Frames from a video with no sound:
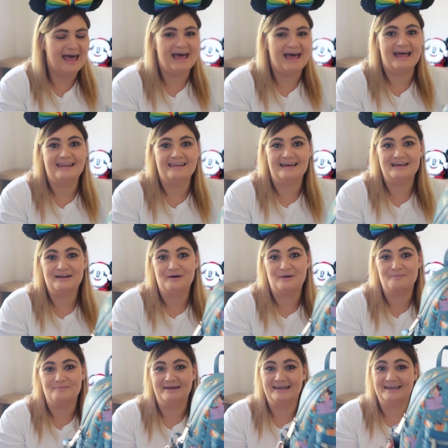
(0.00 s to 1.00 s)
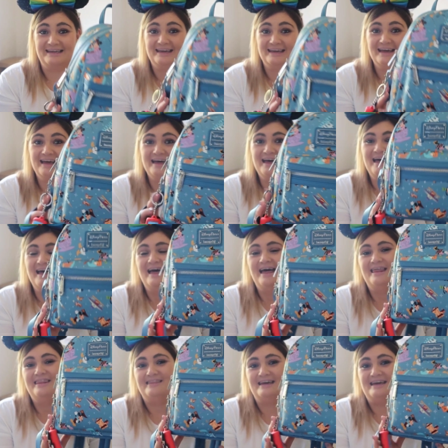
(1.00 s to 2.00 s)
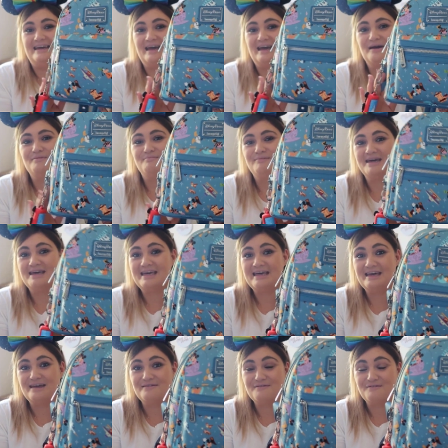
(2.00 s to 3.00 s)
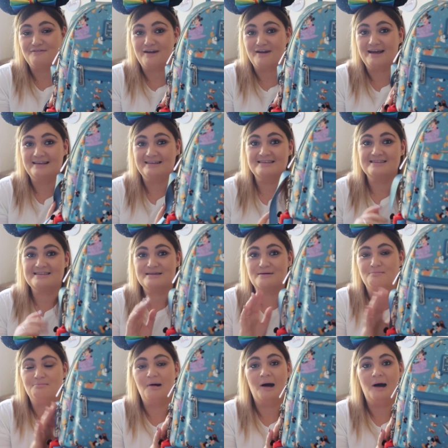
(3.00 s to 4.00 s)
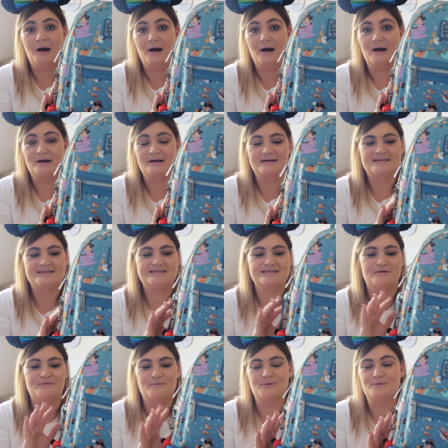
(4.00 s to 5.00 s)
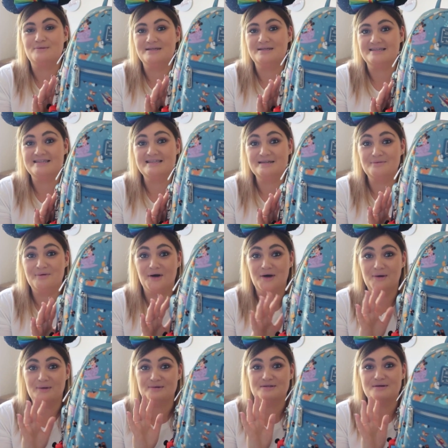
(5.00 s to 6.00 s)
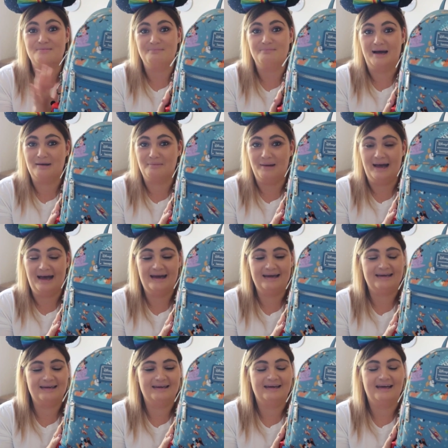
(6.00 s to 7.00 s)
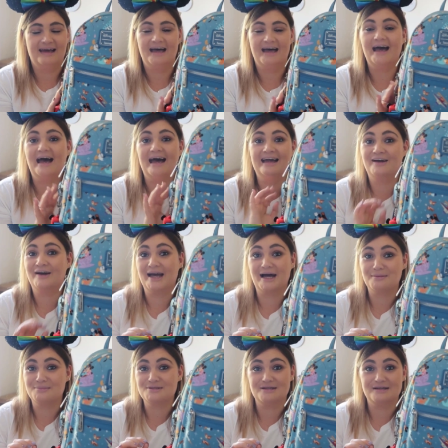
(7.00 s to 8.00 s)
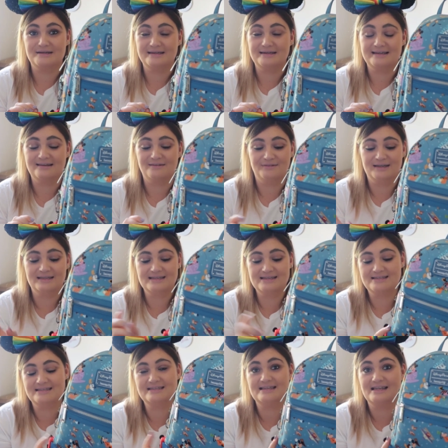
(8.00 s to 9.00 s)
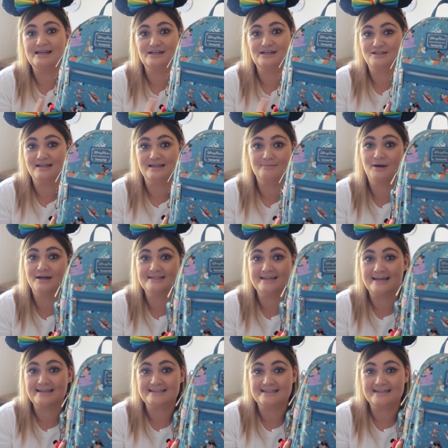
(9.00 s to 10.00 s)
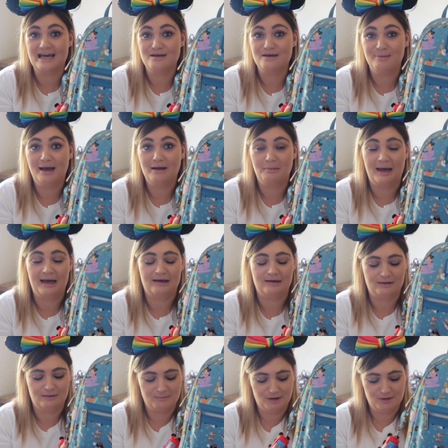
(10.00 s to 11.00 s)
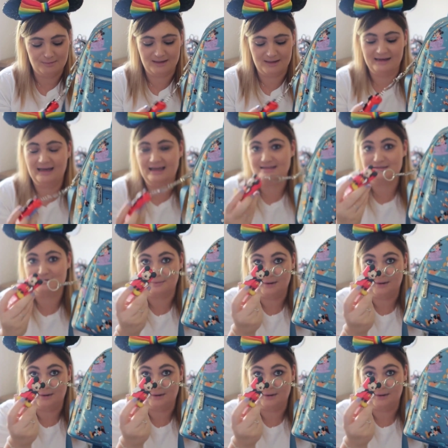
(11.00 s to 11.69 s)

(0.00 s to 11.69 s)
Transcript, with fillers: and they got me the Mickey and Friends Parks Walt Disney World backpack. and I absolutely love it. This is literally my day-to-day backpack at the moment, hence